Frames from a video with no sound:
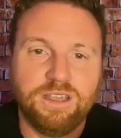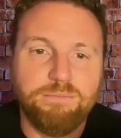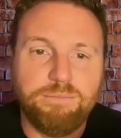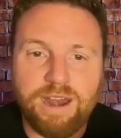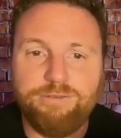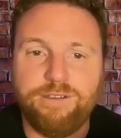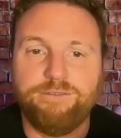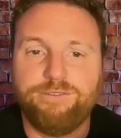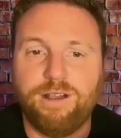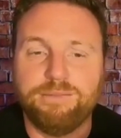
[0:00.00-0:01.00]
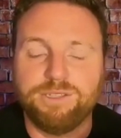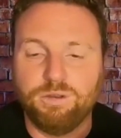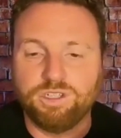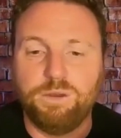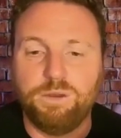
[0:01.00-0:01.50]
benefit from
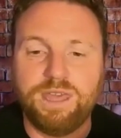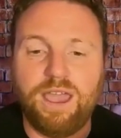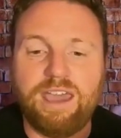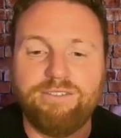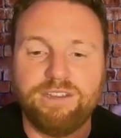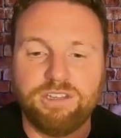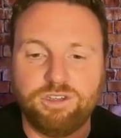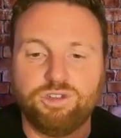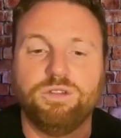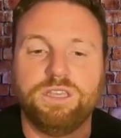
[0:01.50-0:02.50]
social media without having to truly